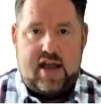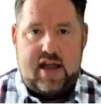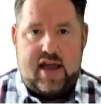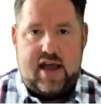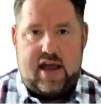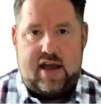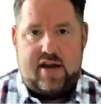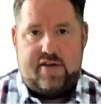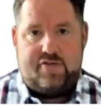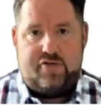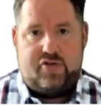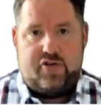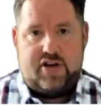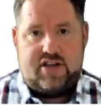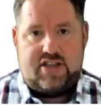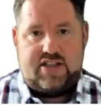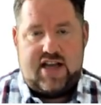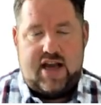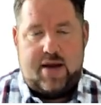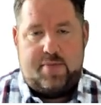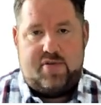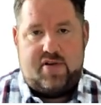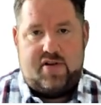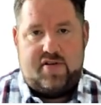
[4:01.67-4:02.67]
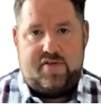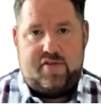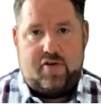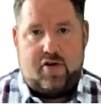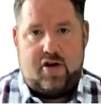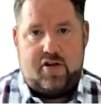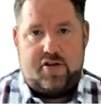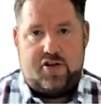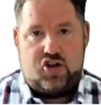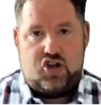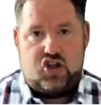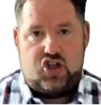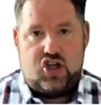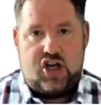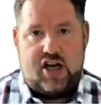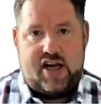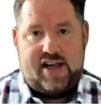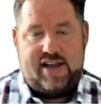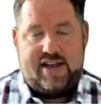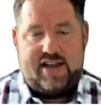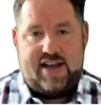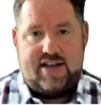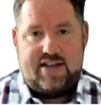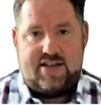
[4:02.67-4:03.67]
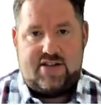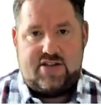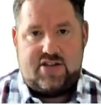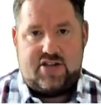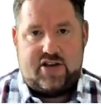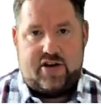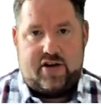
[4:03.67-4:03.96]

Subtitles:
And for example, if all the child ASINs